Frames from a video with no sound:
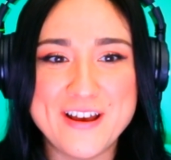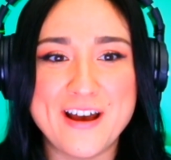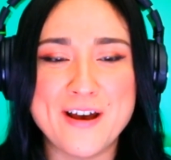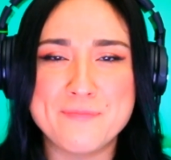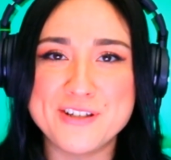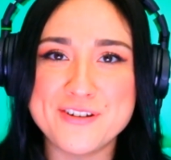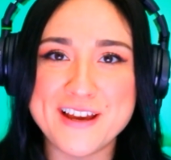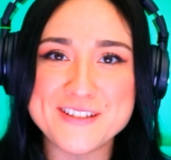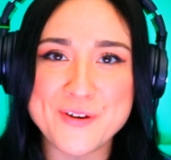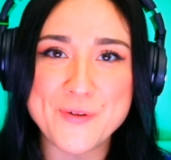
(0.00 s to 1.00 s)
But you
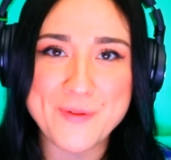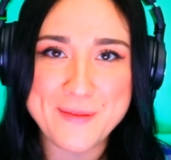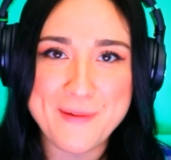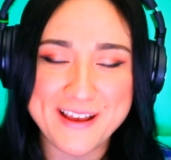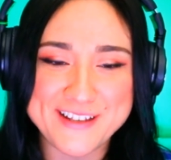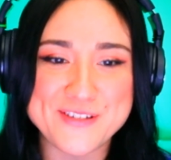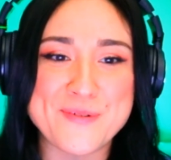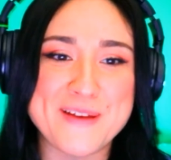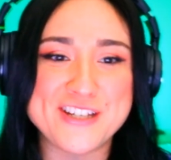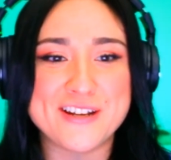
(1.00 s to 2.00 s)
guys go way back, as you
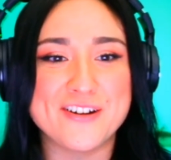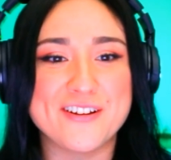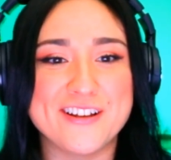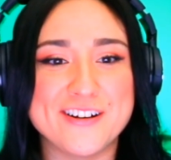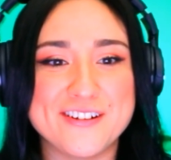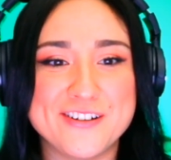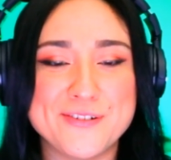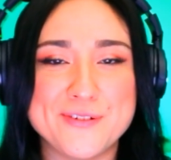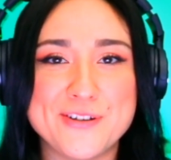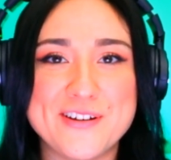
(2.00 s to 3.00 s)
were mentioning earlier.
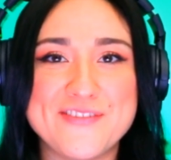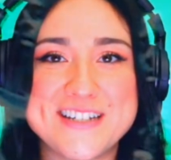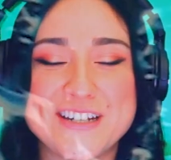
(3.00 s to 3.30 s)
You even did a